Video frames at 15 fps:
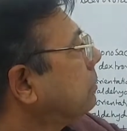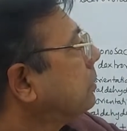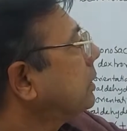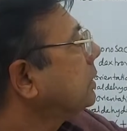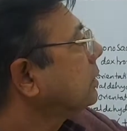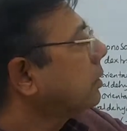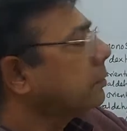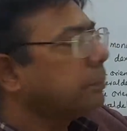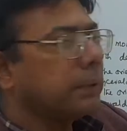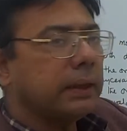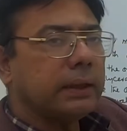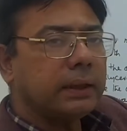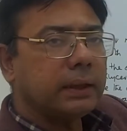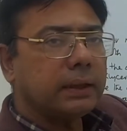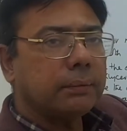OH on
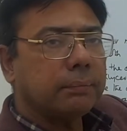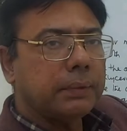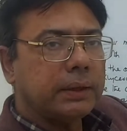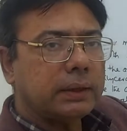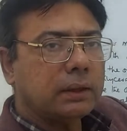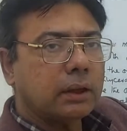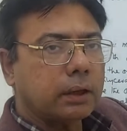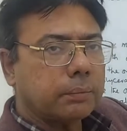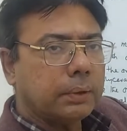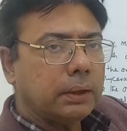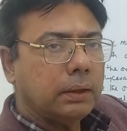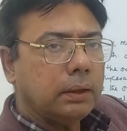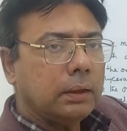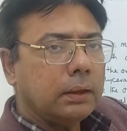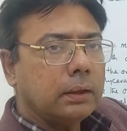penultimate
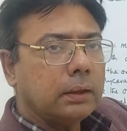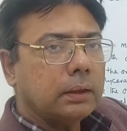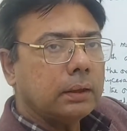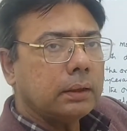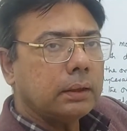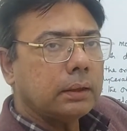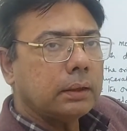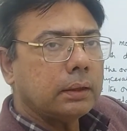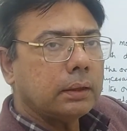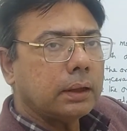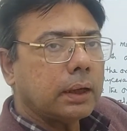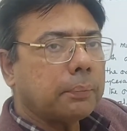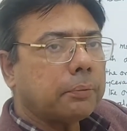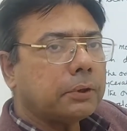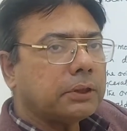carbon
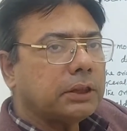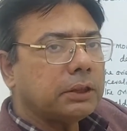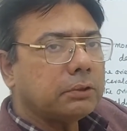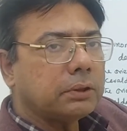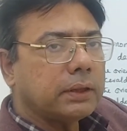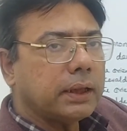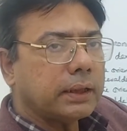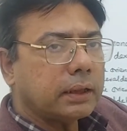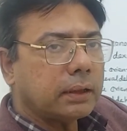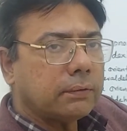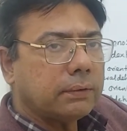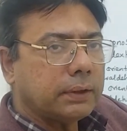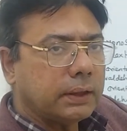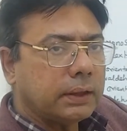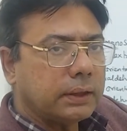opposite to that
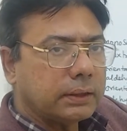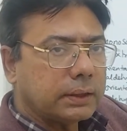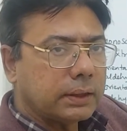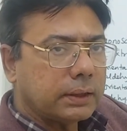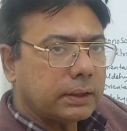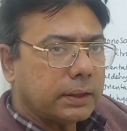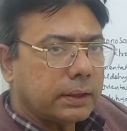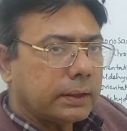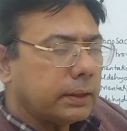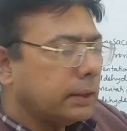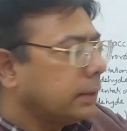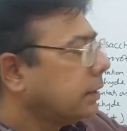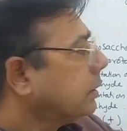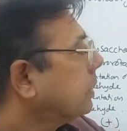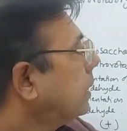of D-glyceraldehyde,
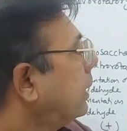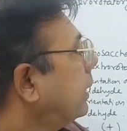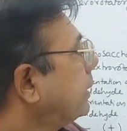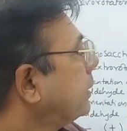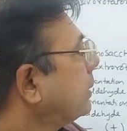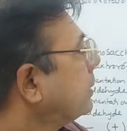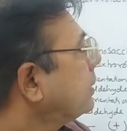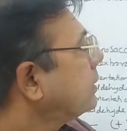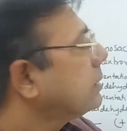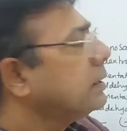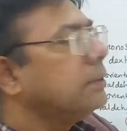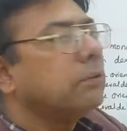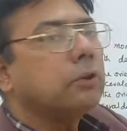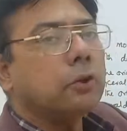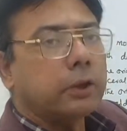and this is
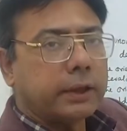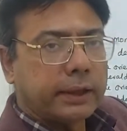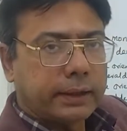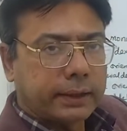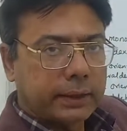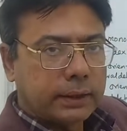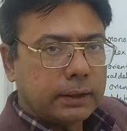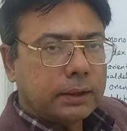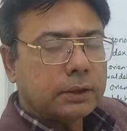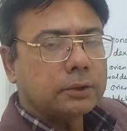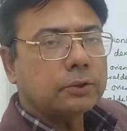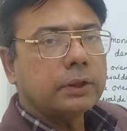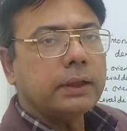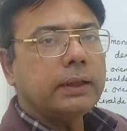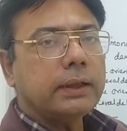levorotatory.
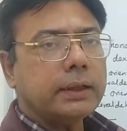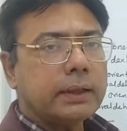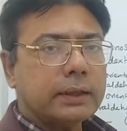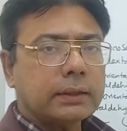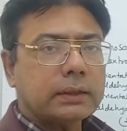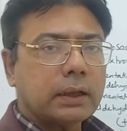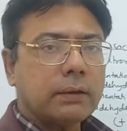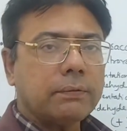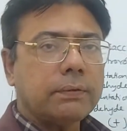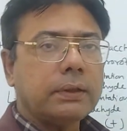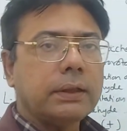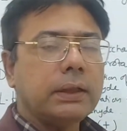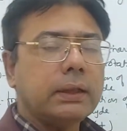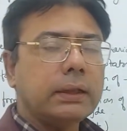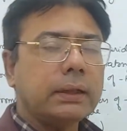So in case
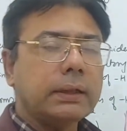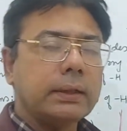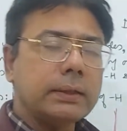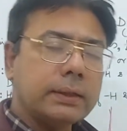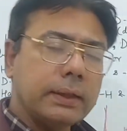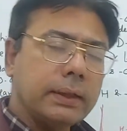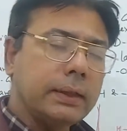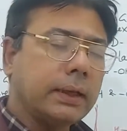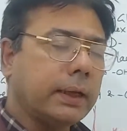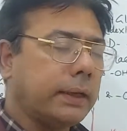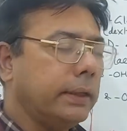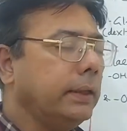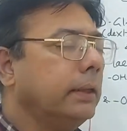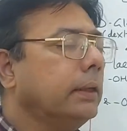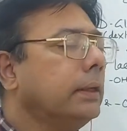of
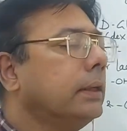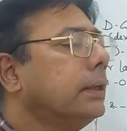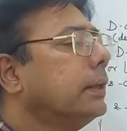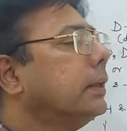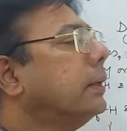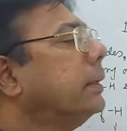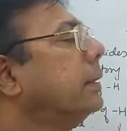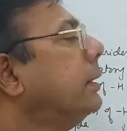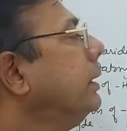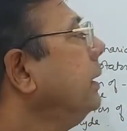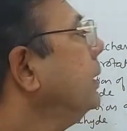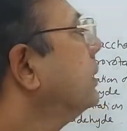glyceraldehyde, D